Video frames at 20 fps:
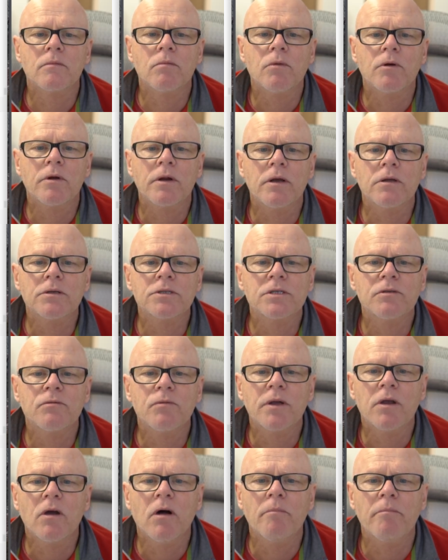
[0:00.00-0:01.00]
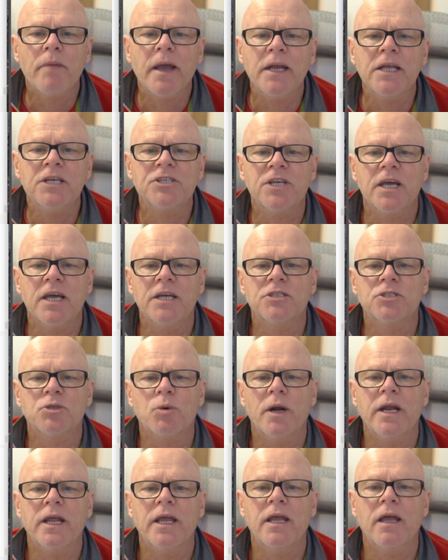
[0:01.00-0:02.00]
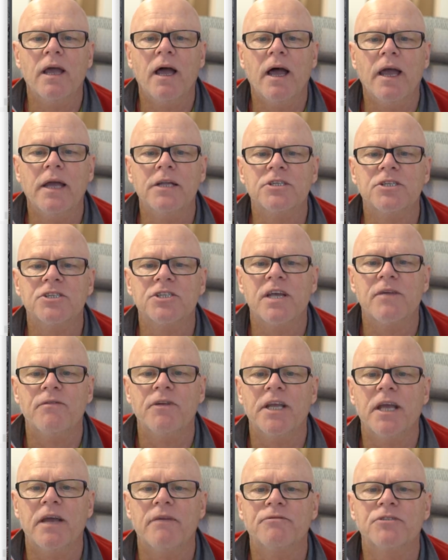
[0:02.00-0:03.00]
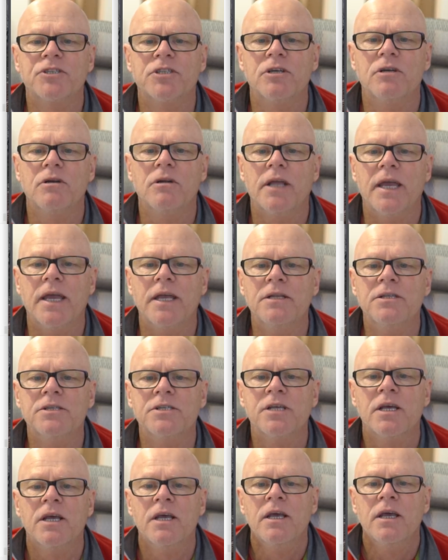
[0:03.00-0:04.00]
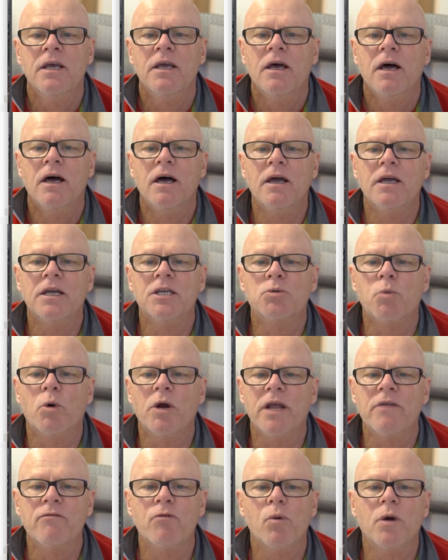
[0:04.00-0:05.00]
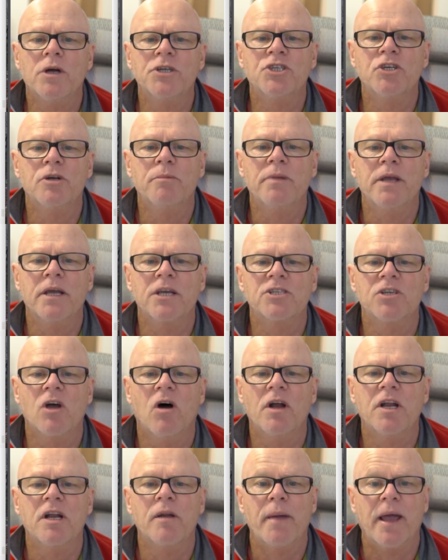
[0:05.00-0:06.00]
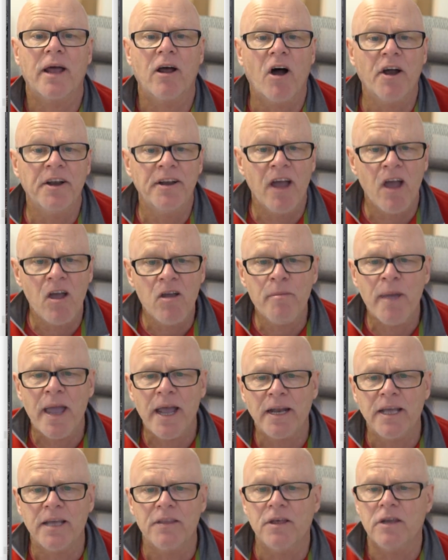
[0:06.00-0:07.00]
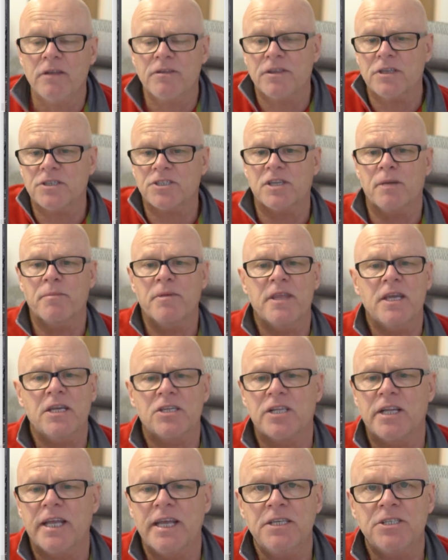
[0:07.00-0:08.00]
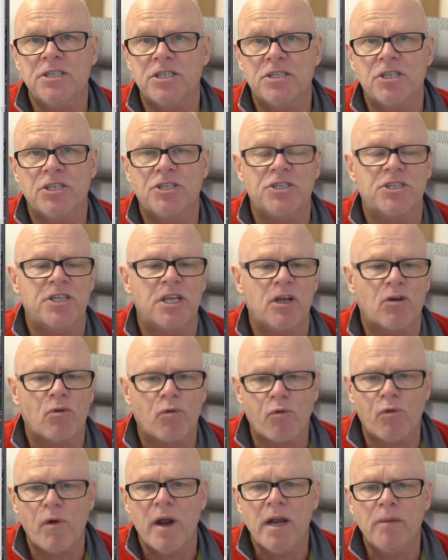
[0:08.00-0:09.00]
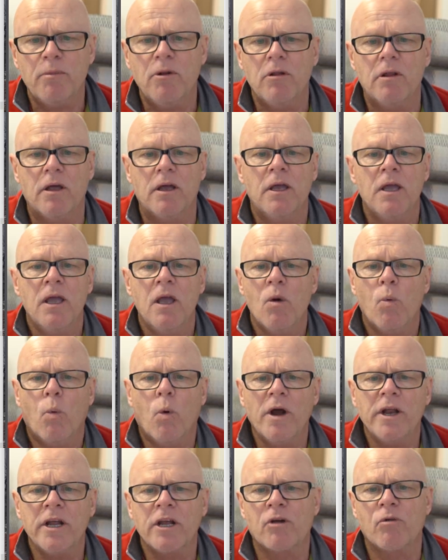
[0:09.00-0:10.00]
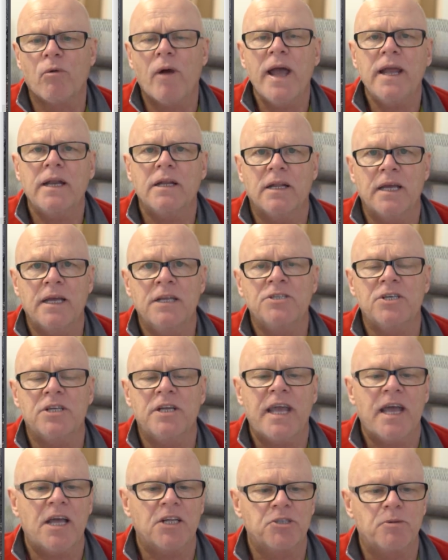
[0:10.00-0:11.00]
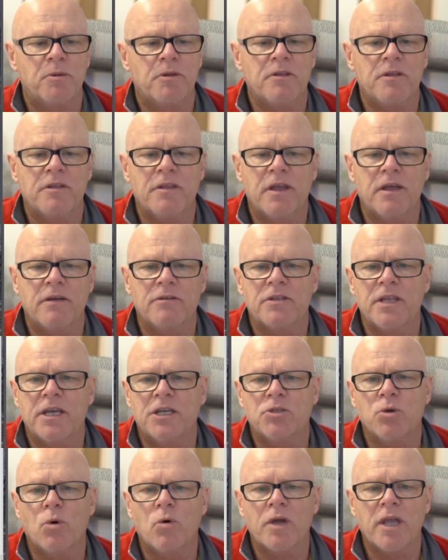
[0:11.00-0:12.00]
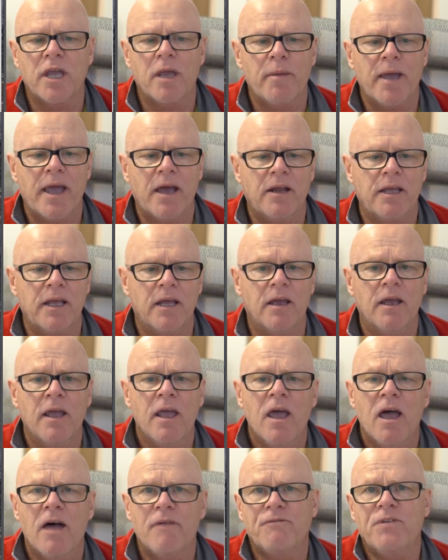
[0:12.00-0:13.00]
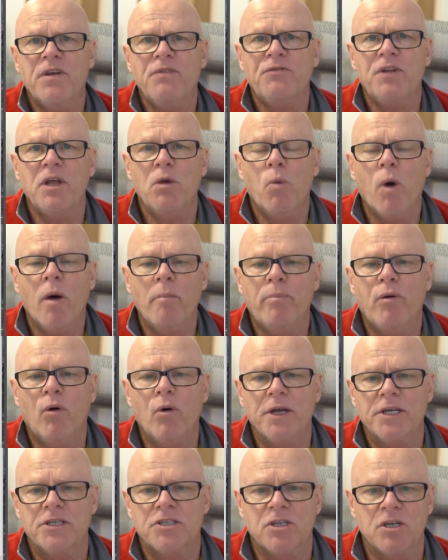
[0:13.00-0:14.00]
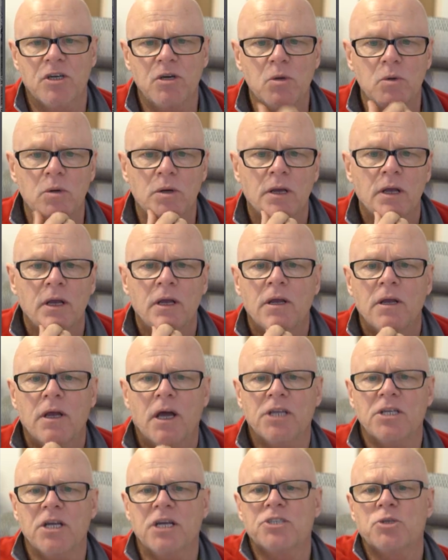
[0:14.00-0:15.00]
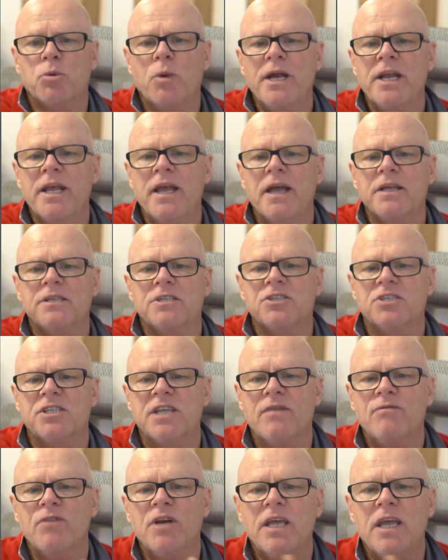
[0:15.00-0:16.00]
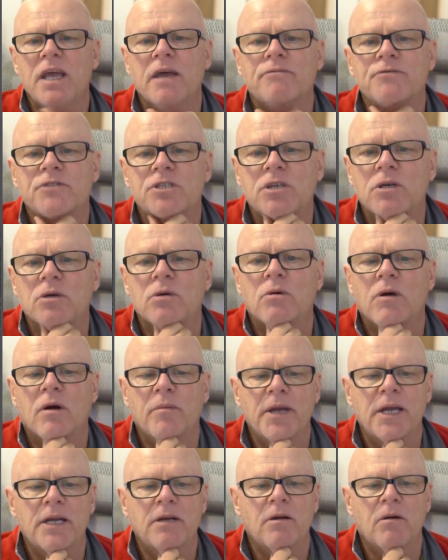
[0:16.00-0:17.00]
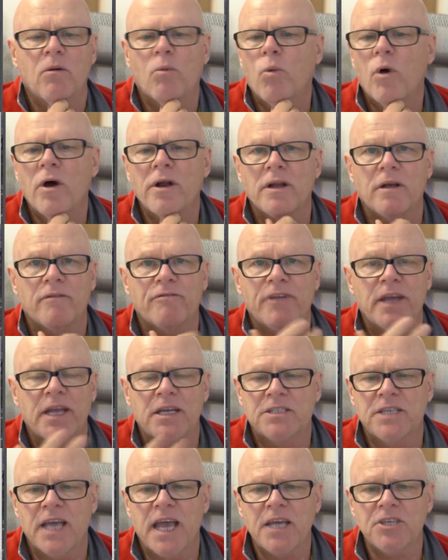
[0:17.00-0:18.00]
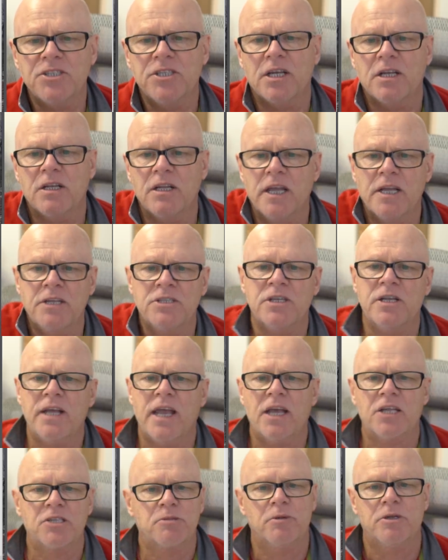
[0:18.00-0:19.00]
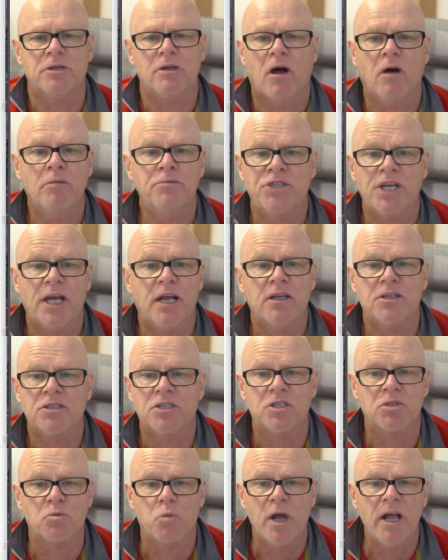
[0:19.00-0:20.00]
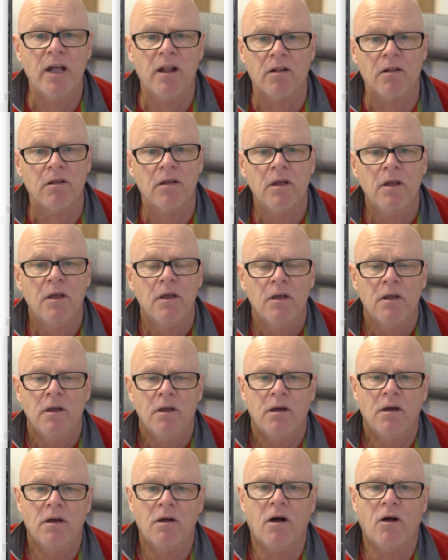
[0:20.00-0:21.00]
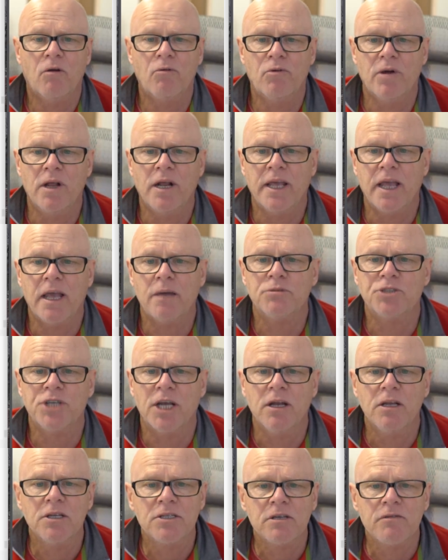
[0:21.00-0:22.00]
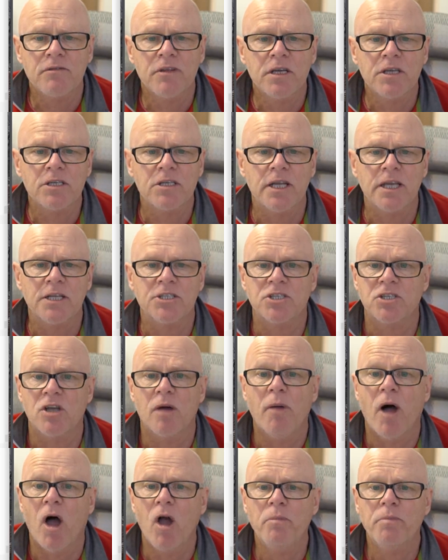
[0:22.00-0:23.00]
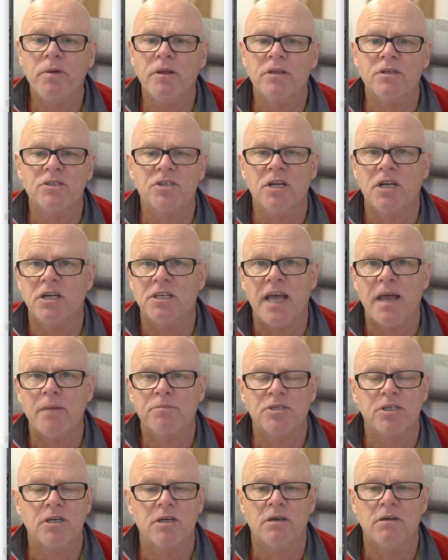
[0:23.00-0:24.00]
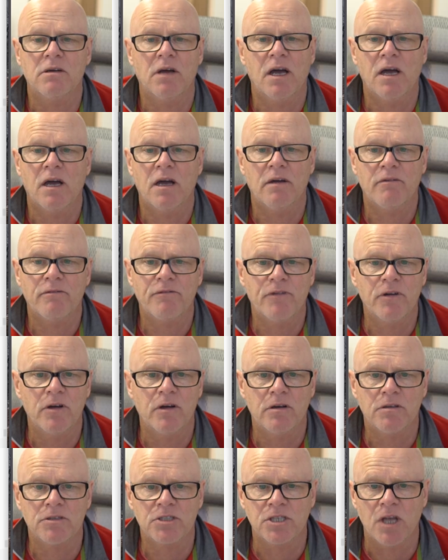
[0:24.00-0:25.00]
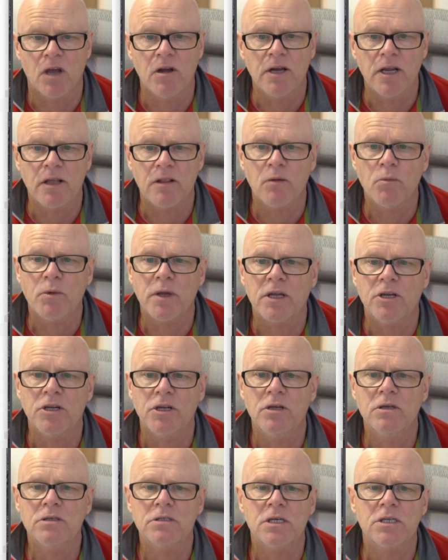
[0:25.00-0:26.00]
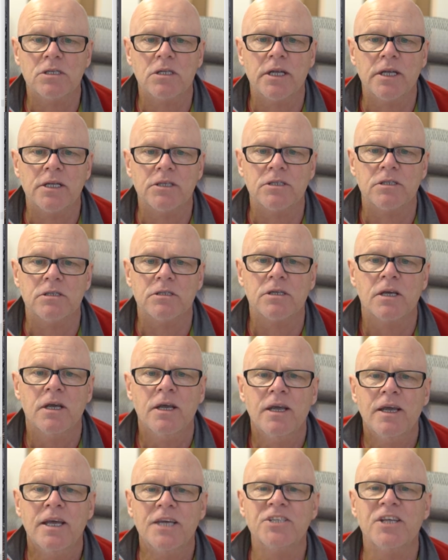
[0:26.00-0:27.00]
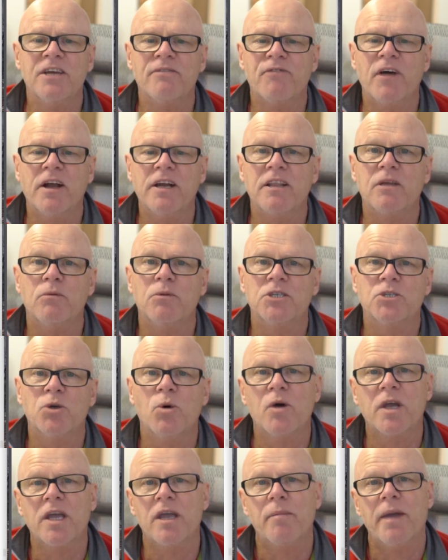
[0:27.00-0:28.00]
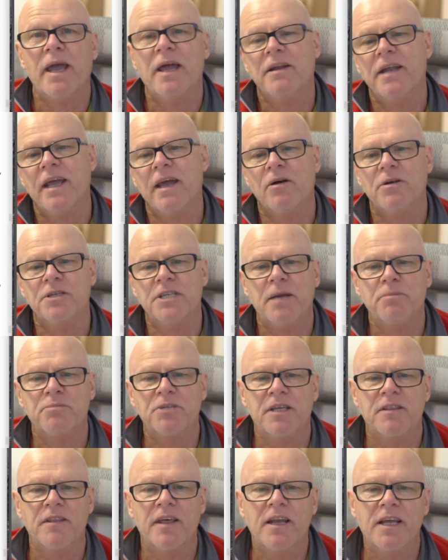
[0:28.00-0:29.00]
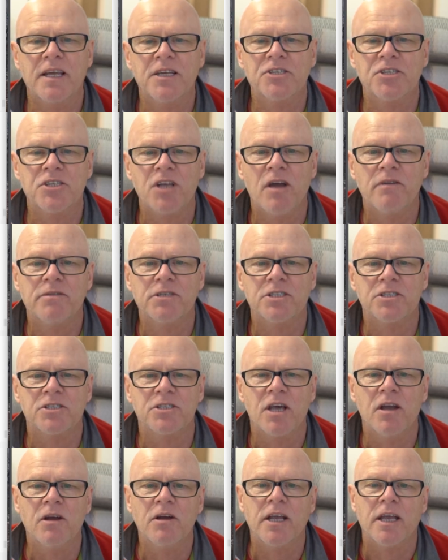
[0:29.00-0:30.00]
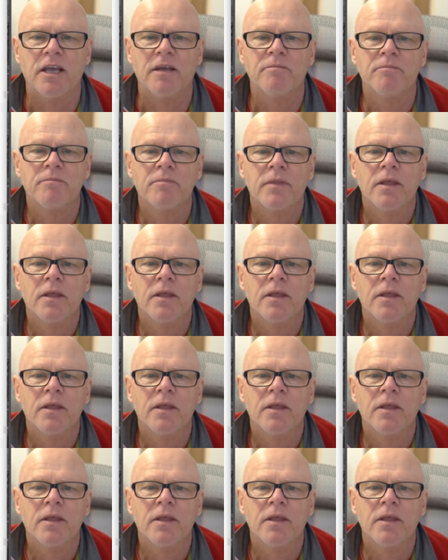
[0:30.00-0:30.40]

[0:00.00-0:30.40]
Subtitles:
What else have we got? Manny said 28 to 70 f2 lens is what everyone should be excited about. I know, Manny, that some of these lenses are just incredible. What a great lens announcement that they're talking about here. A 51.2, a 28 to 70 f2. I mean, what a fantastic lens announcement. I'm jealous as well. I really am jealous of these lenses. I'm hoping there's an adapter for Sony that we can use these lenses. Isn't it funny that we're talking about now adapting their lenses over to Sony?